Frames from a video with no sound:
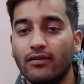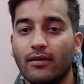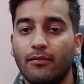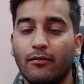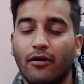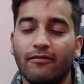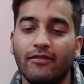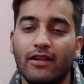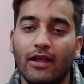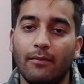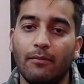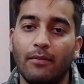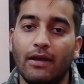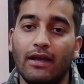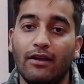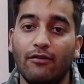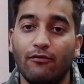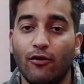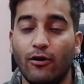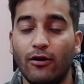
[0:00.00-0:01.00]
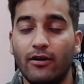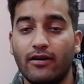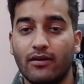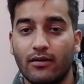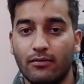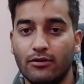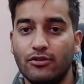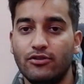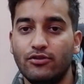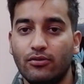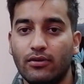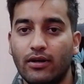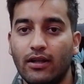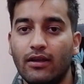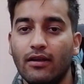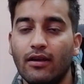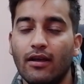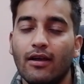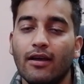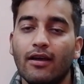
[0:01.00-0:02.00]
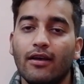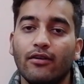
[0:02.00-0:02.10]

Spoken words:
some of them may involve troubleshooting,